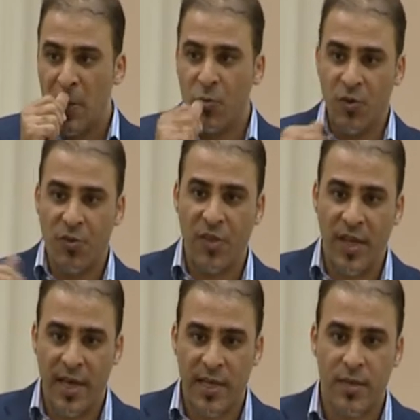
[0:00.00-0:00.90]
with
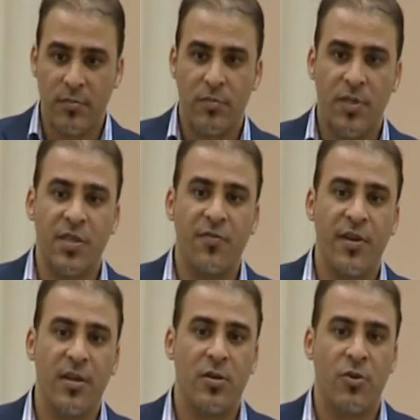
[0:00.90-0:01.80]

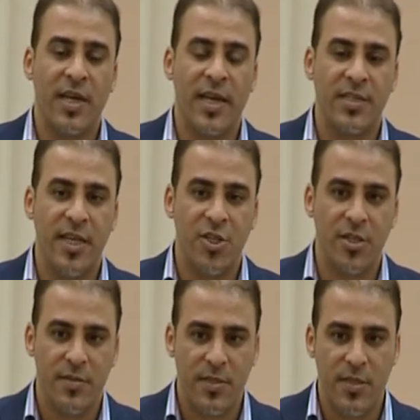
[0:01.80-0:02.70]
civil
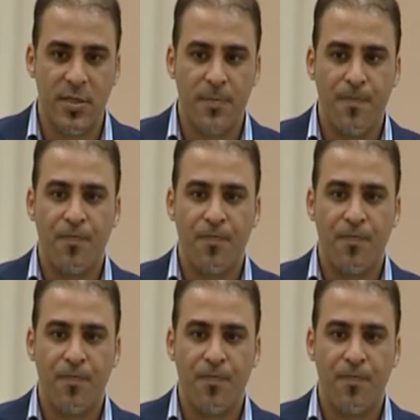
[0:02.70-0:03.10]
organizations,